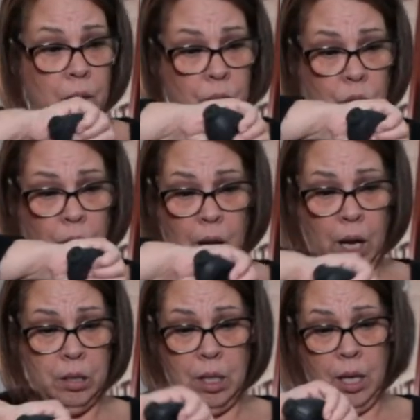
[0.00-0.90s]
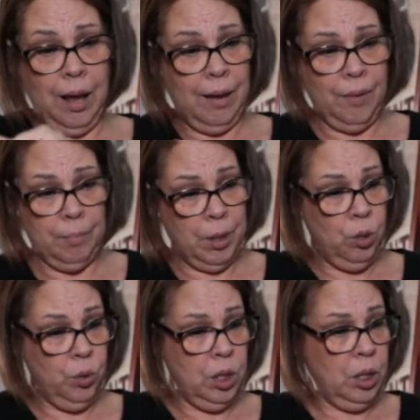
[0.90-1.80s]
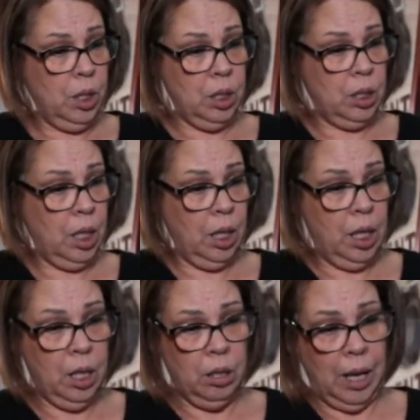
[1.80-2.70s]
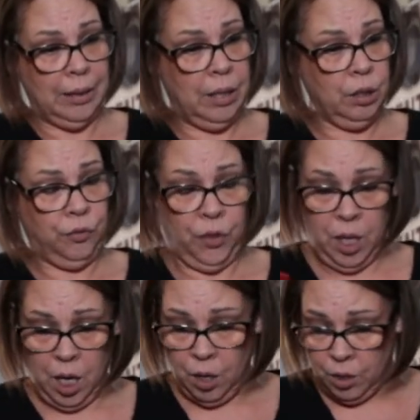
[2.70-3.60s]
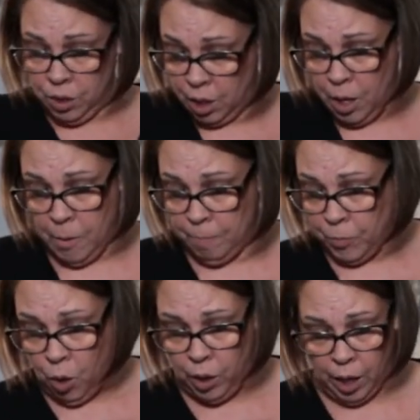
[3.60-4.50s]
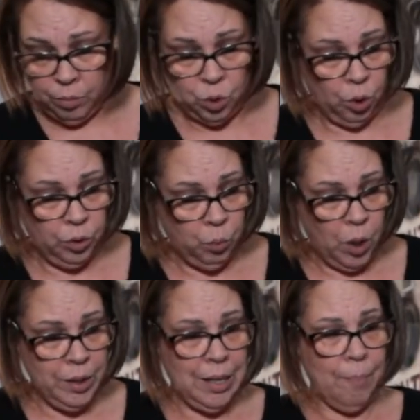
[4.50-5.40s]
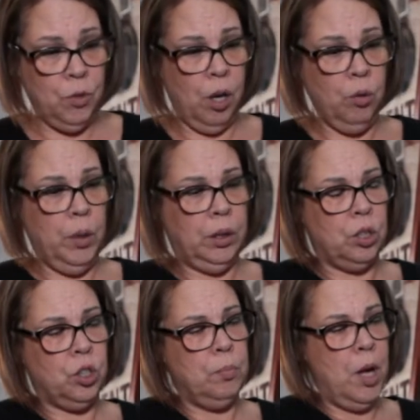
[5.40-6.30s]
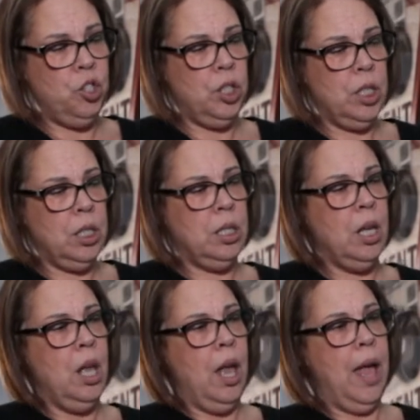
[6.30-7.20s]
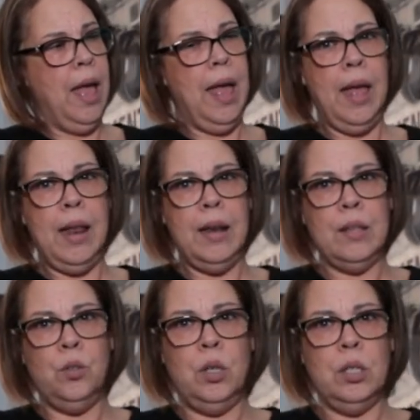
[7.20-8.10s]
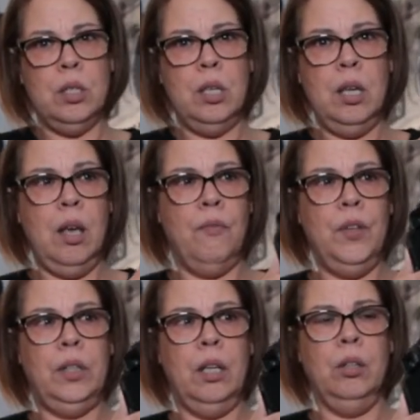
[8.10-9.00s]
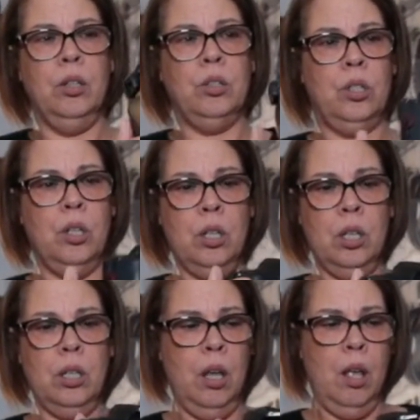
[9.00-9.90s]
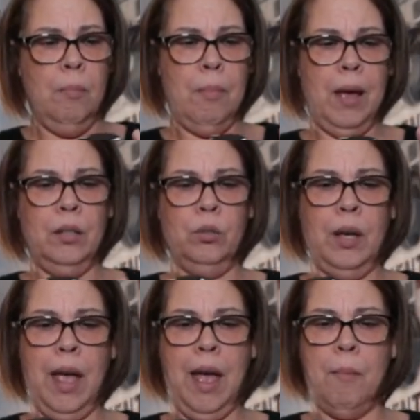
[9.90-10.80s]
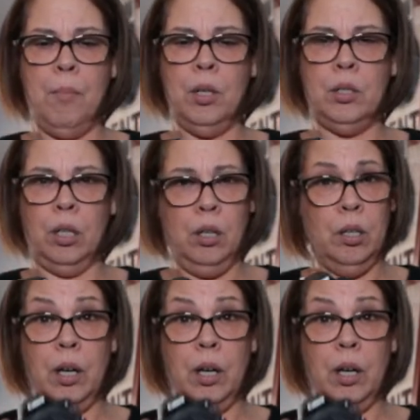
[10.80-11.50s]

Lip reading: So like I said, I've been using this thing here like this for years. Okay, so once I'm done with the smudges, and as you can see, everything looks good. My little cameras are good.